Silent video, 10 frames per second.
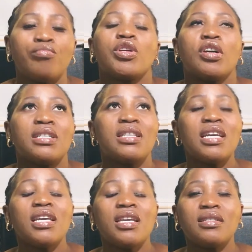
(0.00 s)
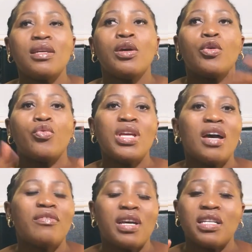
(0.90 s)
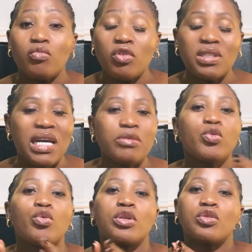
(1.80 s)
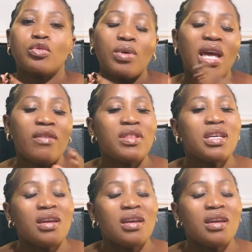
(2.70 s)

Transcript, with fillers: Because the thing is, we Africans, most times we want to do everything